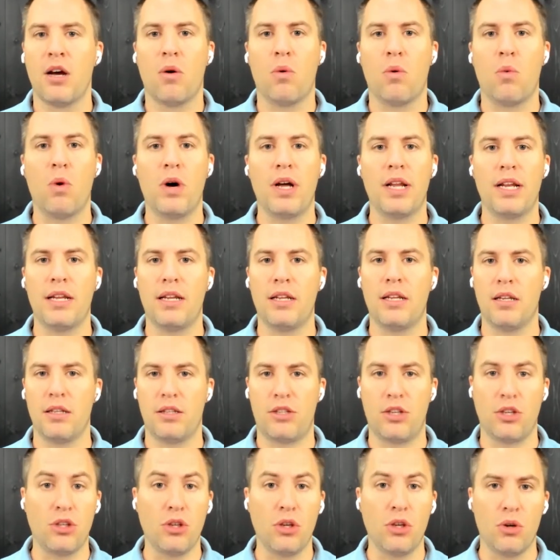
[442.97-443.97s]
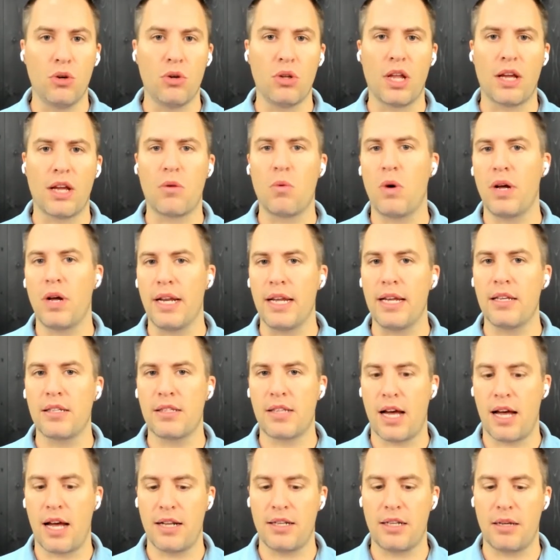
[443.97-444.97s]
What to you, like, what is
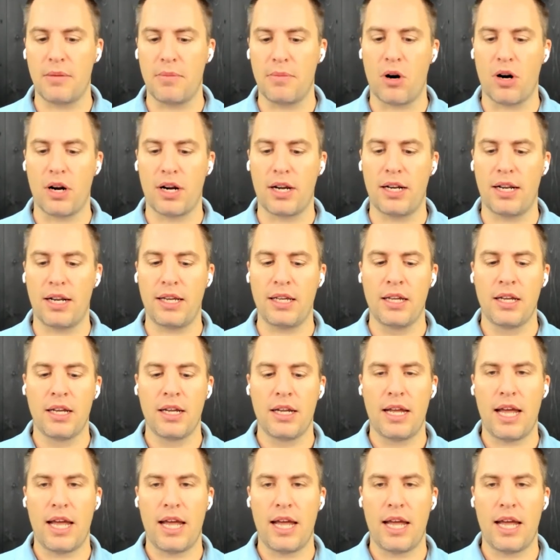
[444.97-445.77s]
content marketing,